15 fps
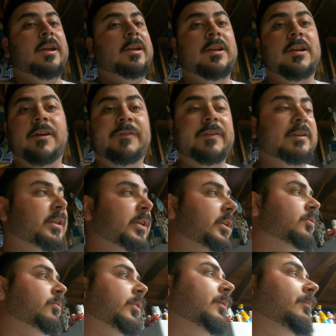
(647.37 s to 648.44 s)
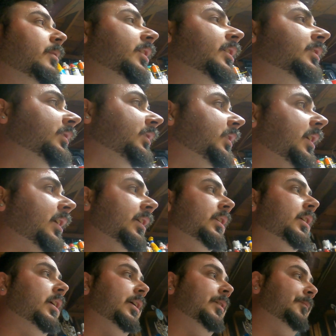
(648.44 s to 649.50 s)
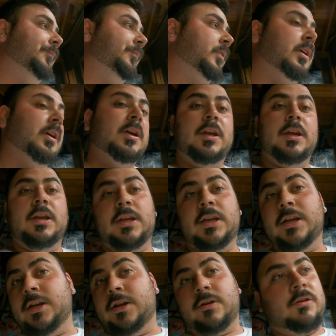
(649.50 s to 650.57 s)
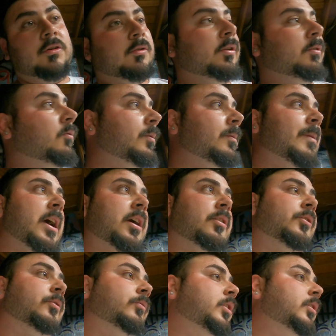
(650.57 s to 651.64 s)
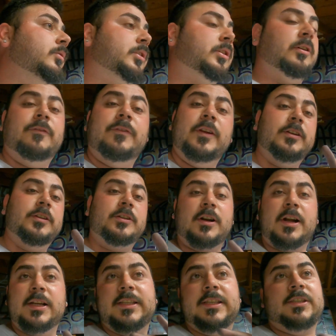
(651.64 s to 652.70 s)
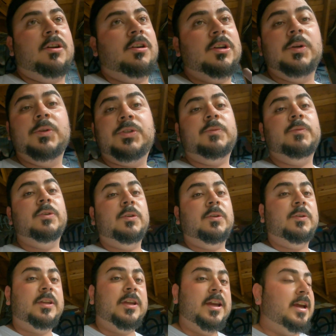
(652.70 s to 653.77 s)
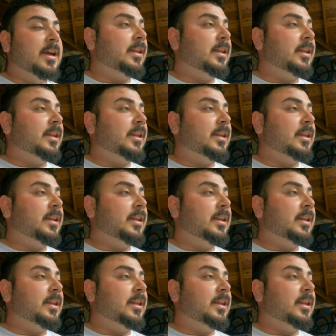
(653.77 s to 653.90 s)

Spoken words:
You know, 15-20 minutes, and you know, we'll be back on the road. So fingers crossed this all goes smooth.